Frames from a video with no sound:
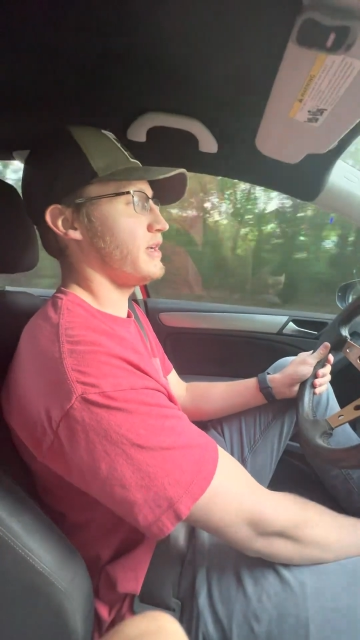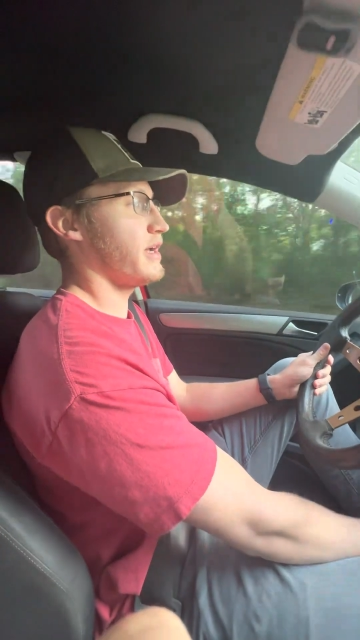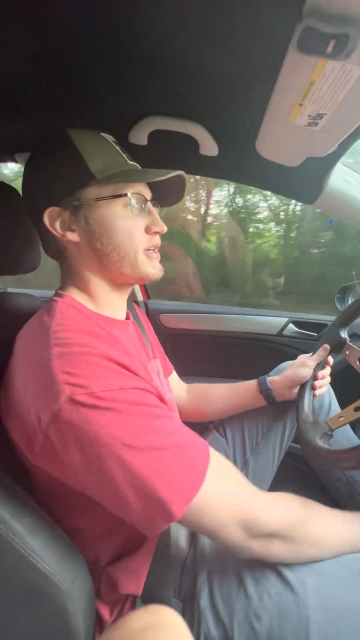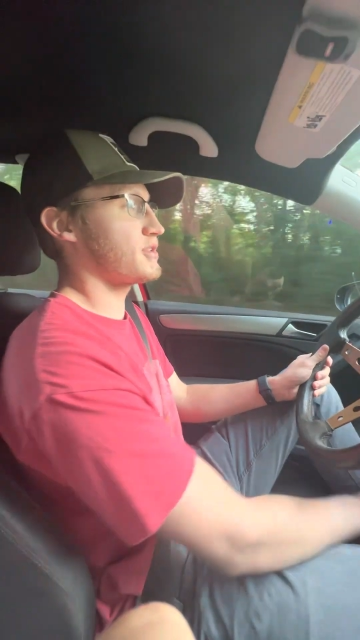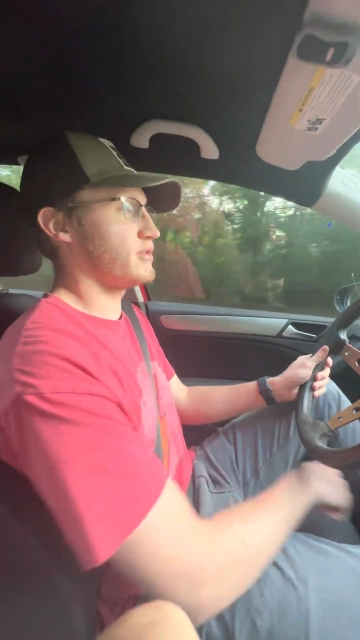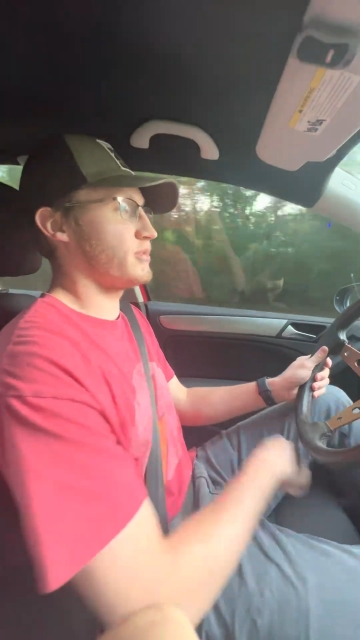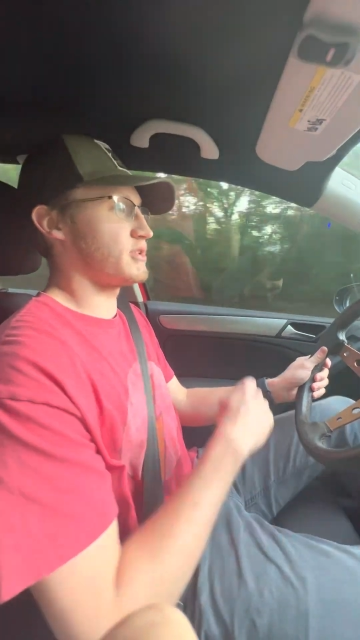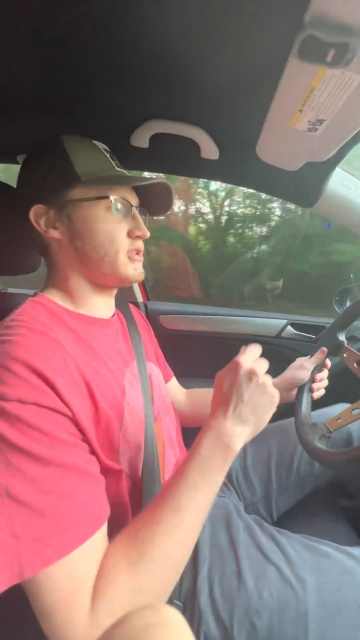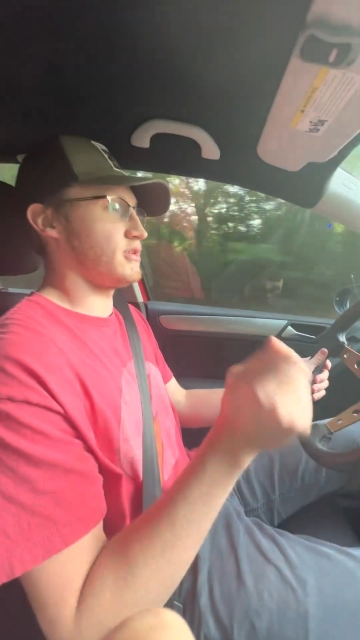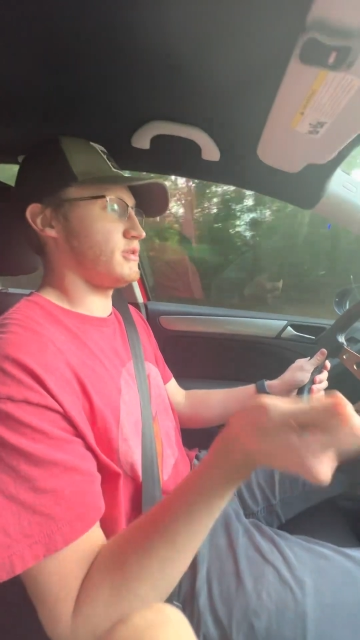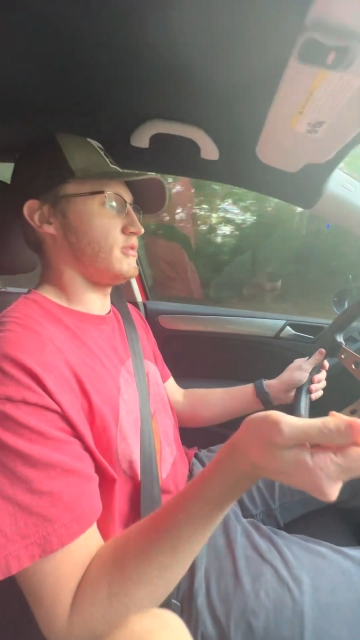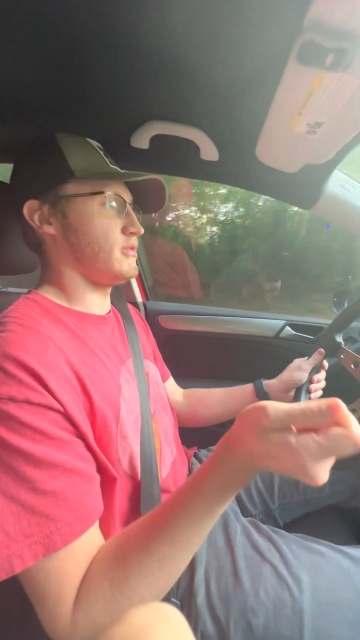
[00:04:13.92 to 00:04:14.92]
I actually went to
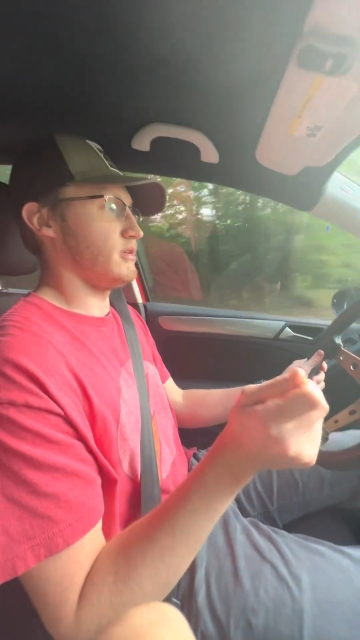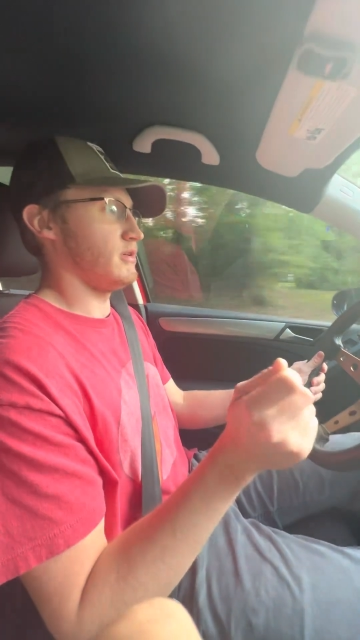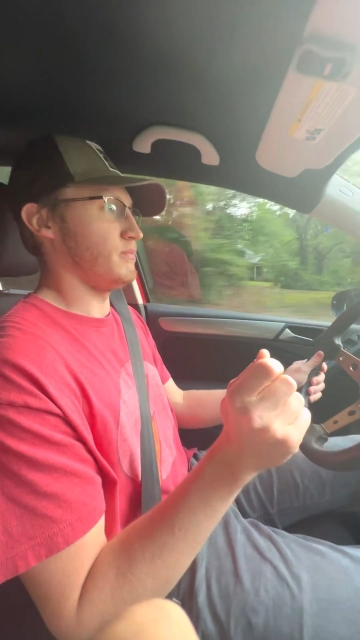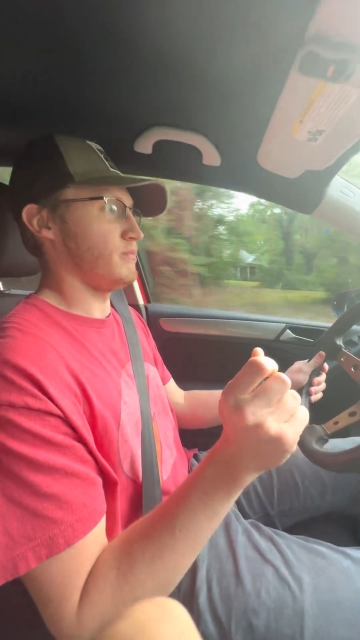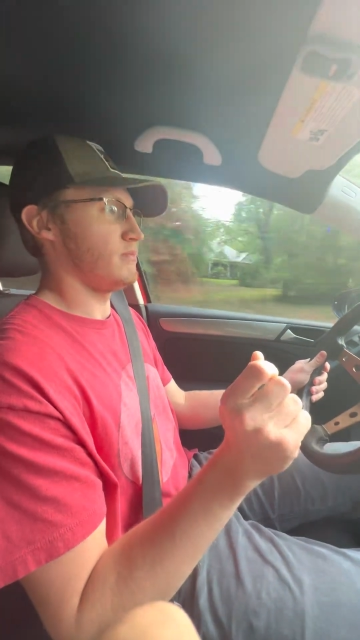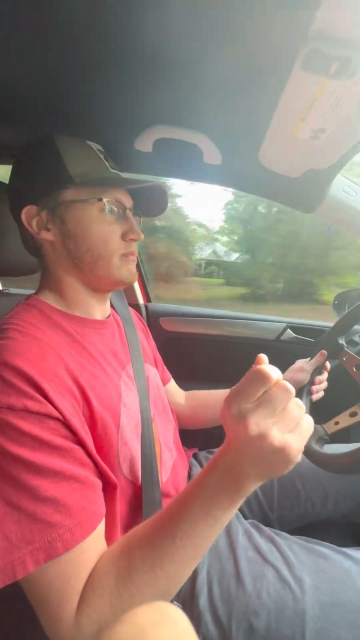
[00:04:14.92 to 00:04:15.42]
the